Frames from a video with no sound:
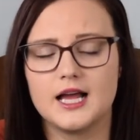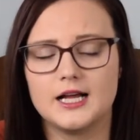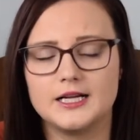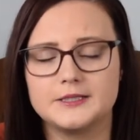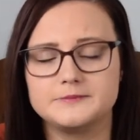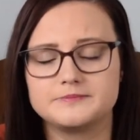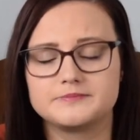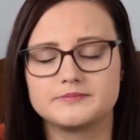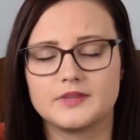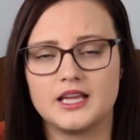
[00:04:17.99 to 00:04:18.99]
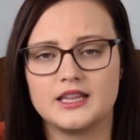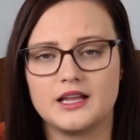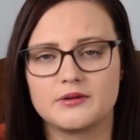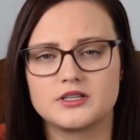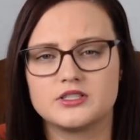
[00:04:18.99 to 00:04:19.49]
And
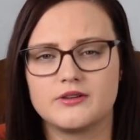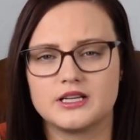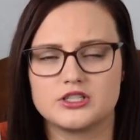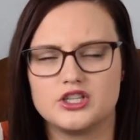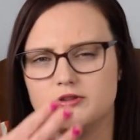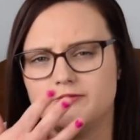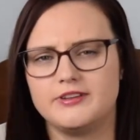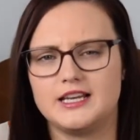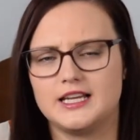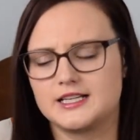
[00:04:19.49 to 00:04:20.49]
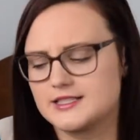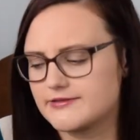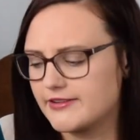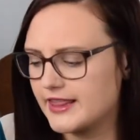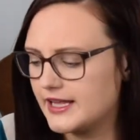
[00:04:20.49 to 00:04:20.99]
they were doing tube feedings
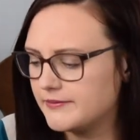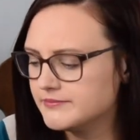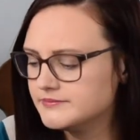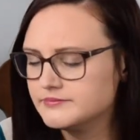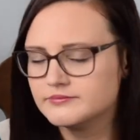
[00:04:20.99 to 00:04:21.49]
for them.